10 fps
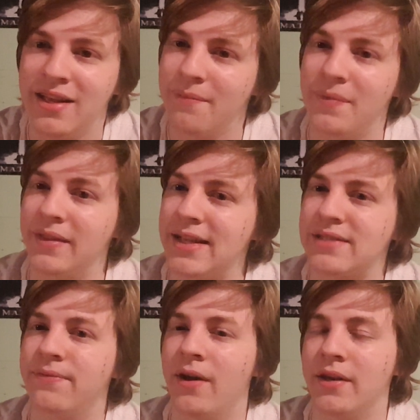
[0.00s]
been less
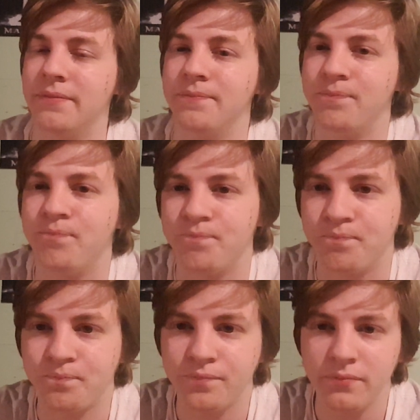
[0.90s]
fun.
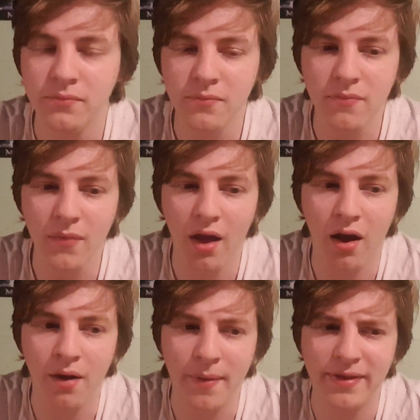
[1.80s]

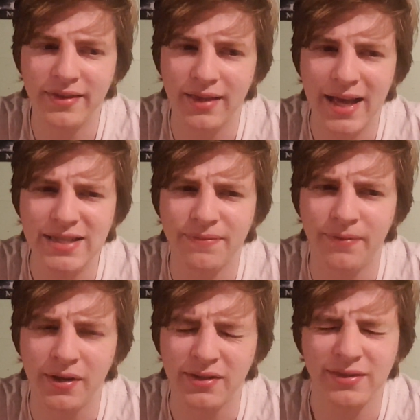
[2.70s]
I think the last
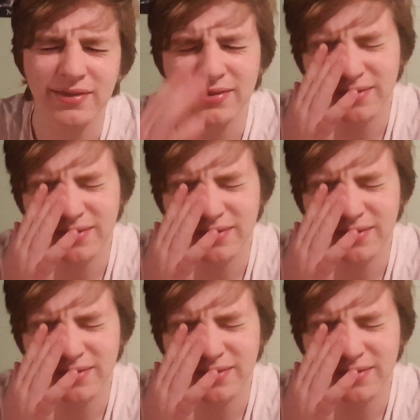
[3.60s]
fun,